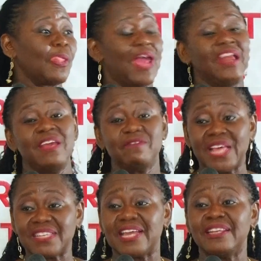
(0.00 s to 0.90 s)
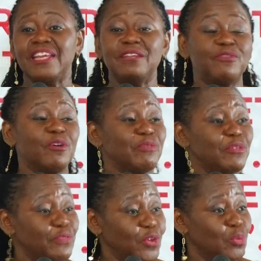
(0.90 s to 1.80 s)
And if there's a need for
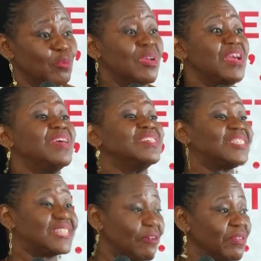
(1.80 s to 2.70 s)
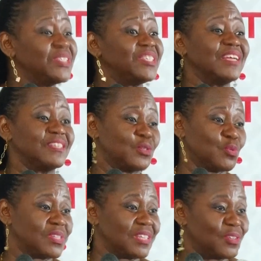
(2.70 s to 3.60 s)
review, 7 judges will
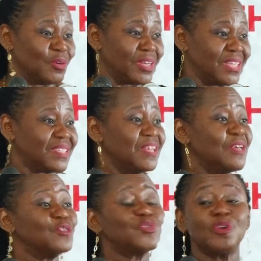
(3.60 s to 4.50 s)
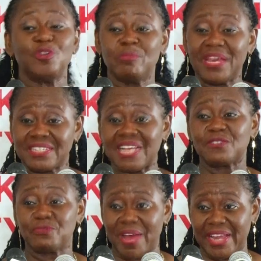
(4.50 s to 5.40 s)
sit on it. So you may
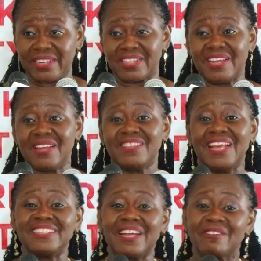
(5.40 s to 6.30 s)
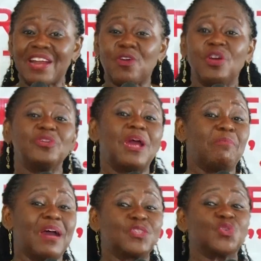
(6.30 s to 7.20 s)
just find that the record you're
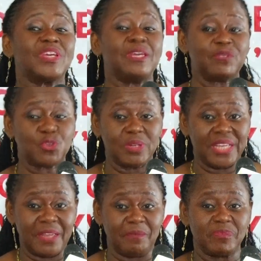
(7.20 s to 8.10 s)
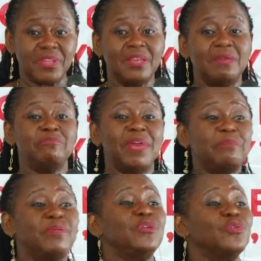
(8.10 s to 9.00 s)
about to give today may
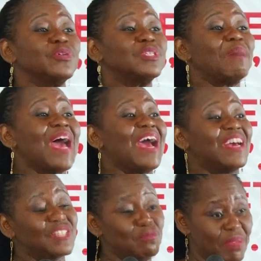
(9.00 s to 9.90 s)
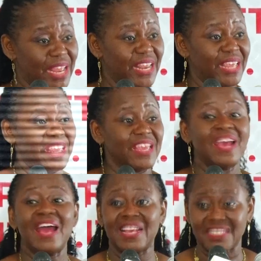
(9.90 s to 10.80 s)
be used by as many
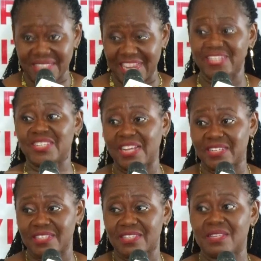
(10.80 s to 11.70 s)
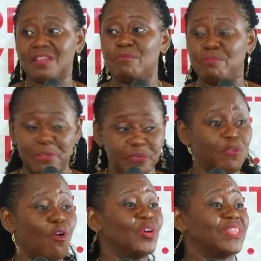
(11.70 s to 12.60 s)
as 10 judges
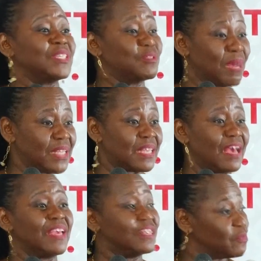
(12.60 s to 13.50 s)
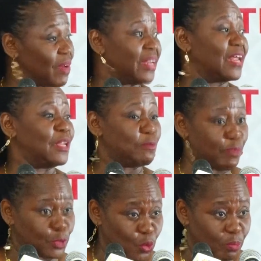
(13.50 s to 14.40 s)
before this matter is finally
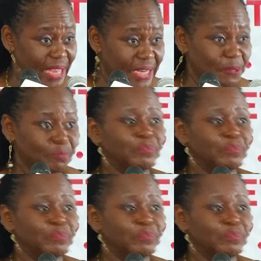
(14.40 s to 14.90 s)
put to bed.